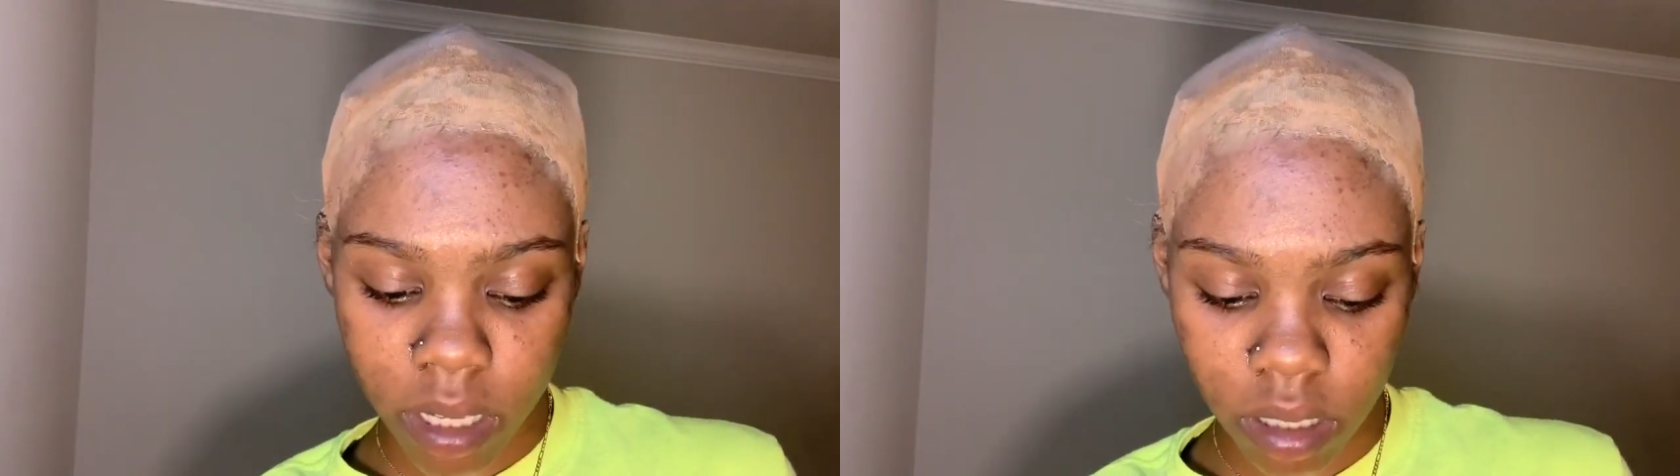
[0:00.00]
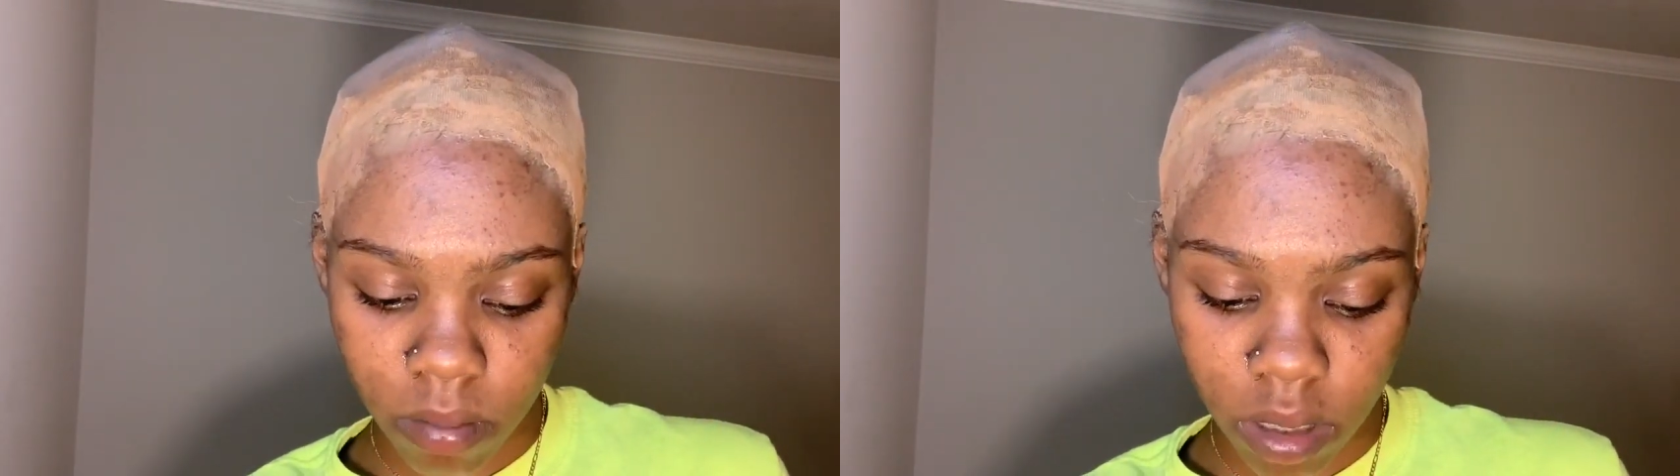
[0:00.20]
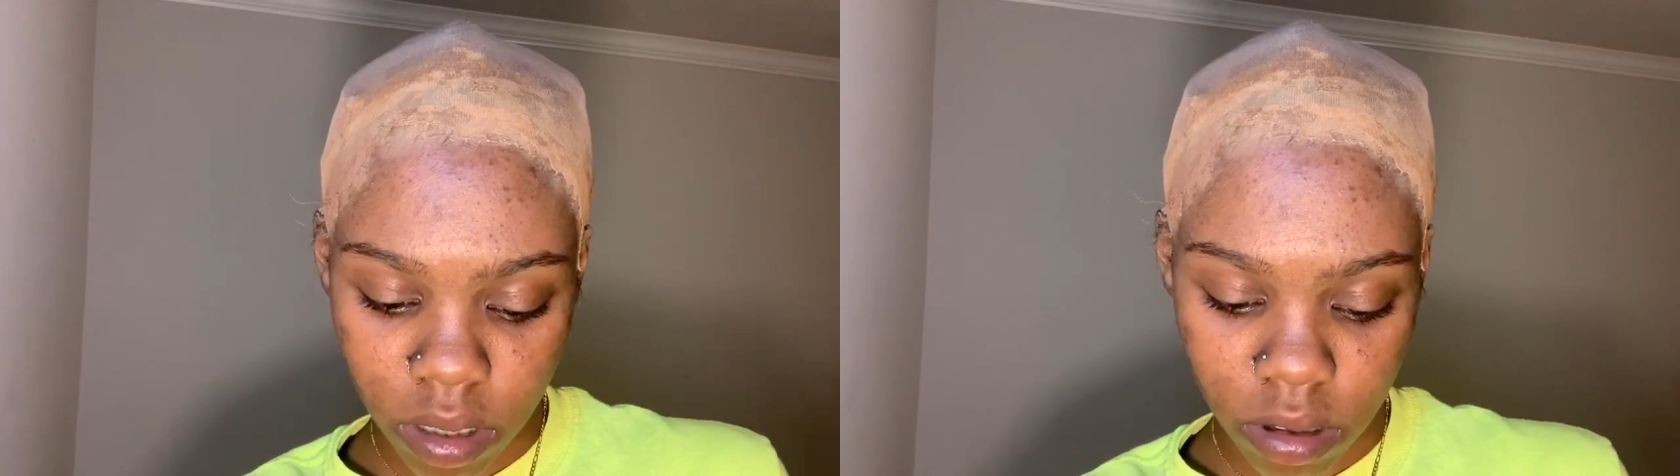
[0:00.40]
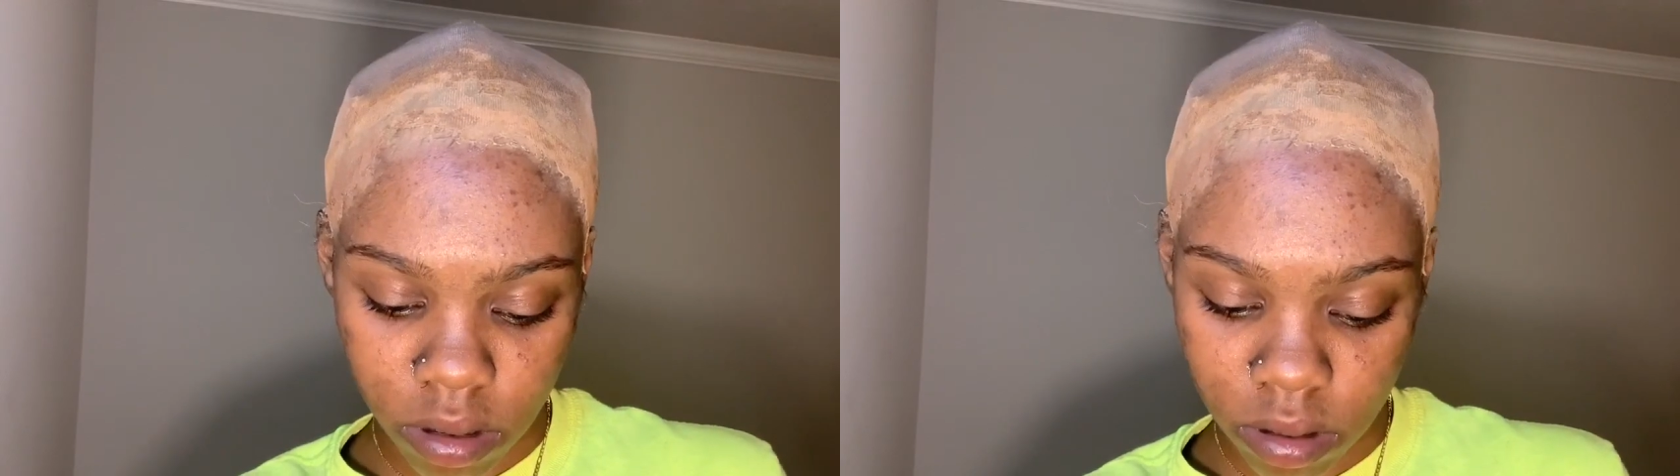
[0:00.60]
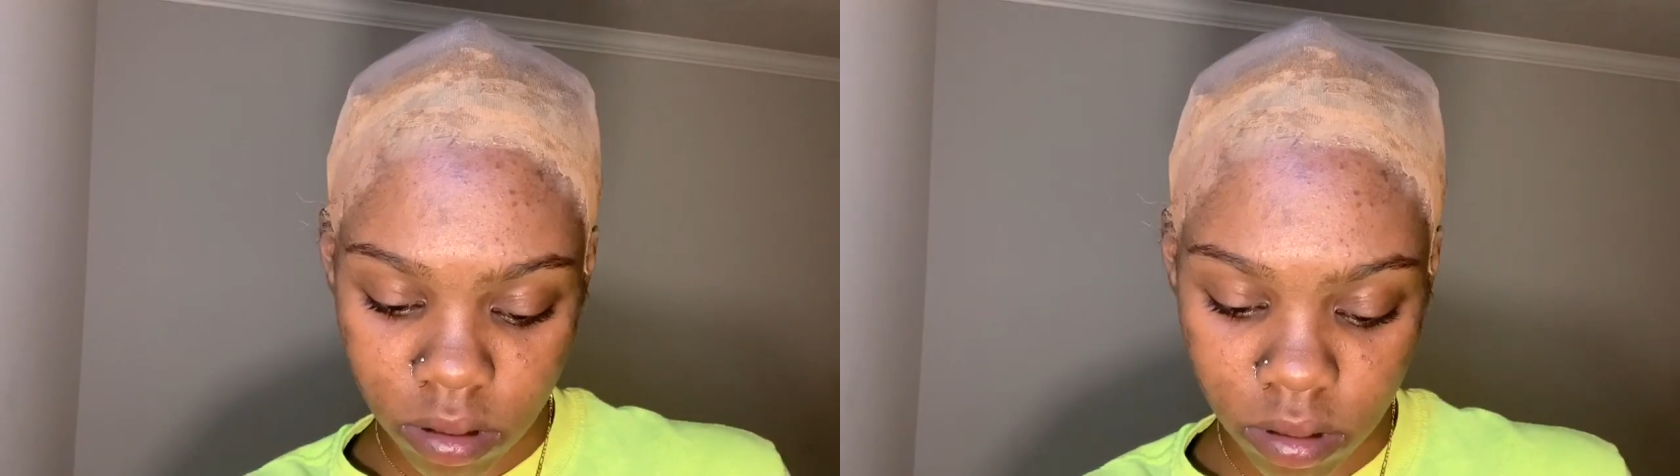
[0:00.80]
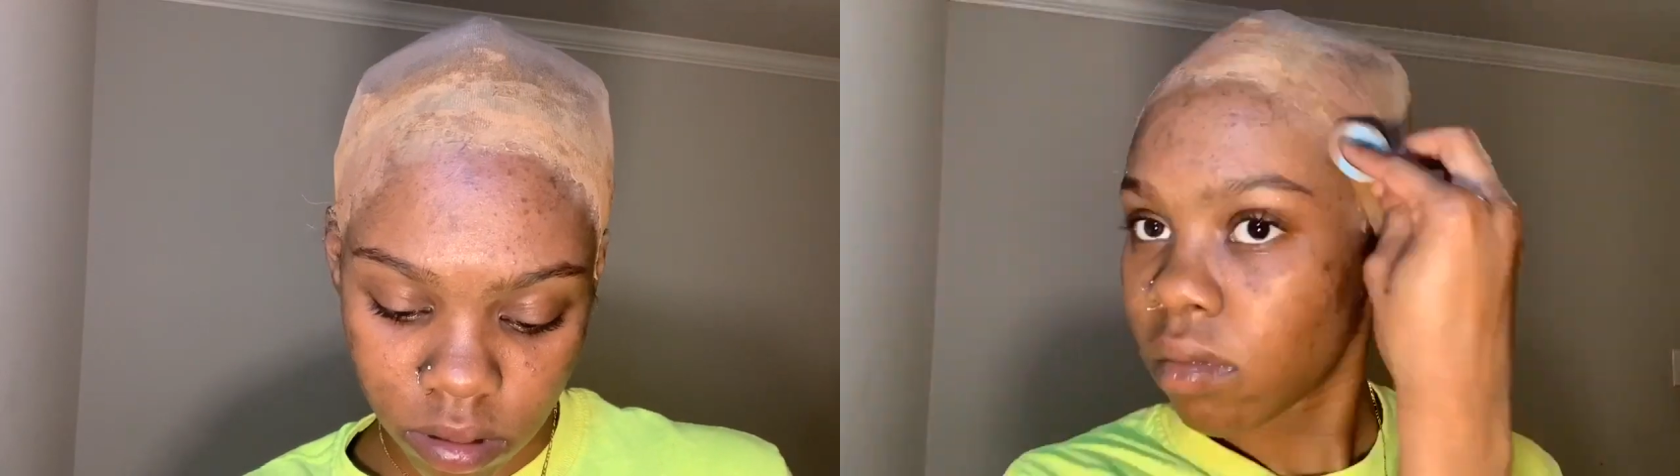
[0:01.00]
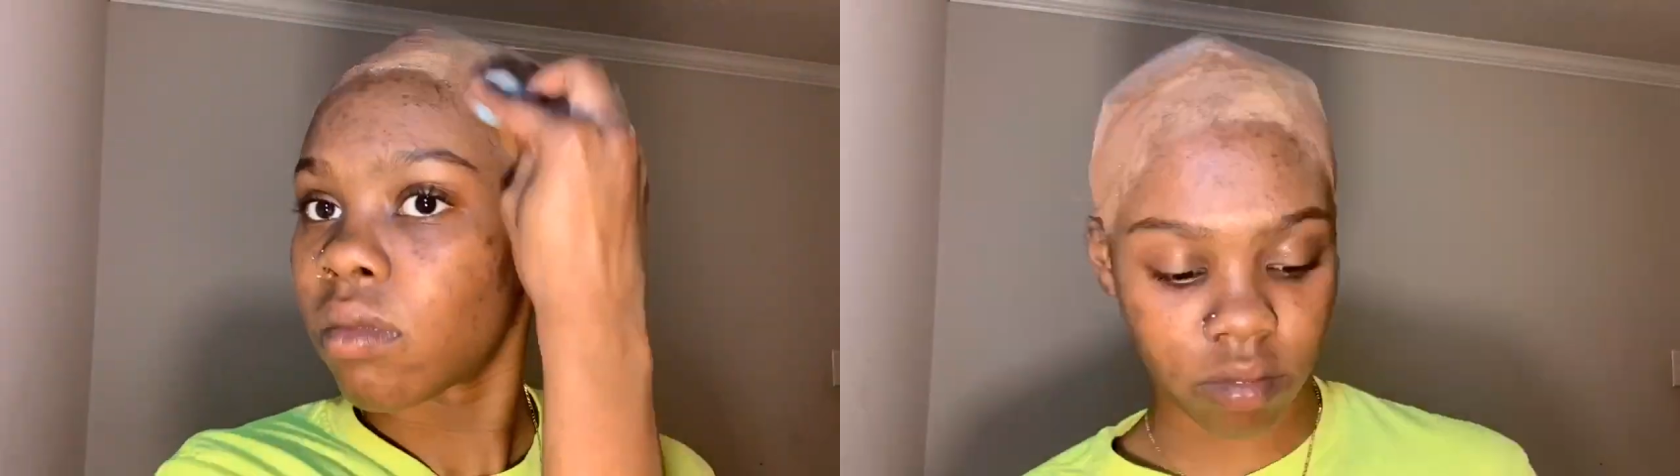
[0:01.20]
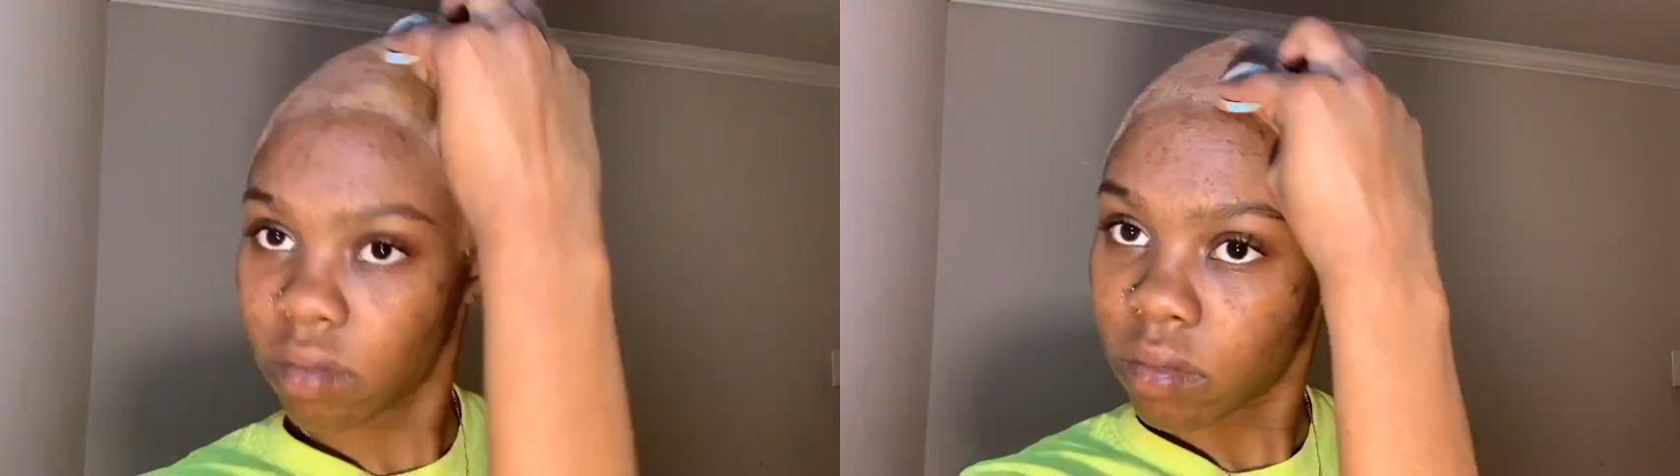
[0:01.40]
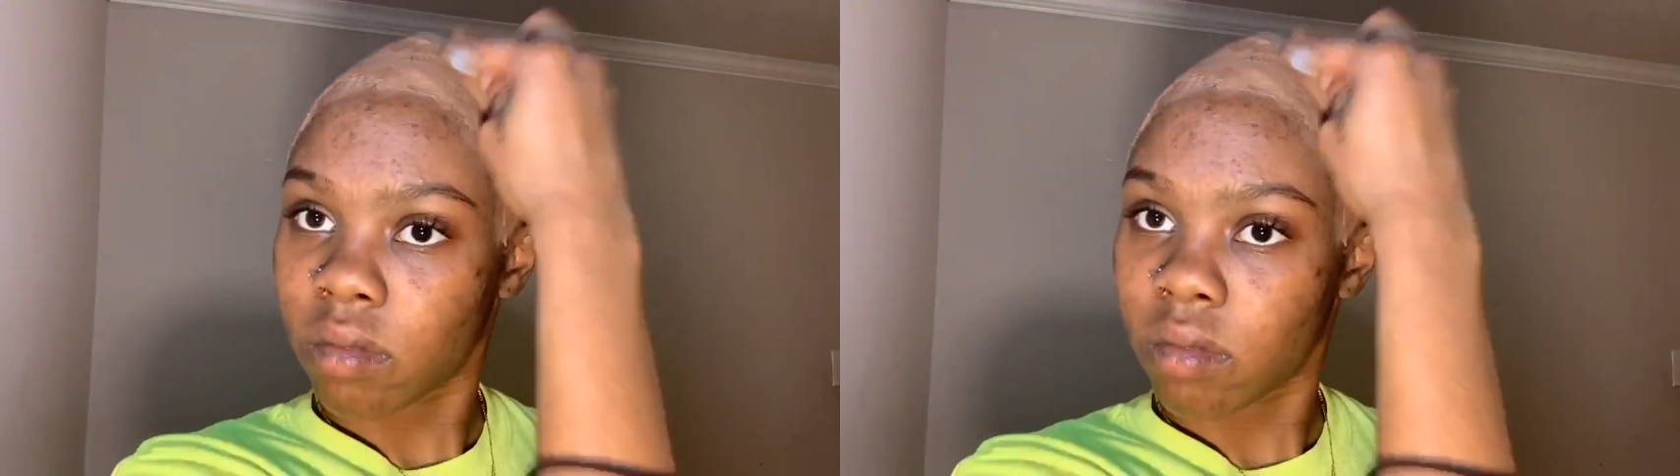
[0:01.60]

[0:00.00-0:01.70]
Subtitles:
blending magic.